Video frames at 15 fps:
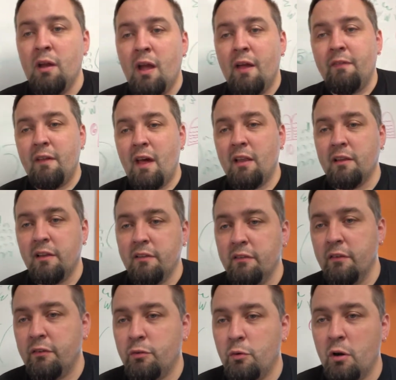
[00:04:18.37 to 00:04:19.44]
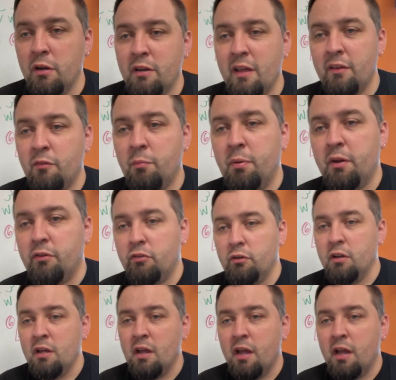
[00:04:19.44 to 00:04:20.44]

And that leads us to our next picture.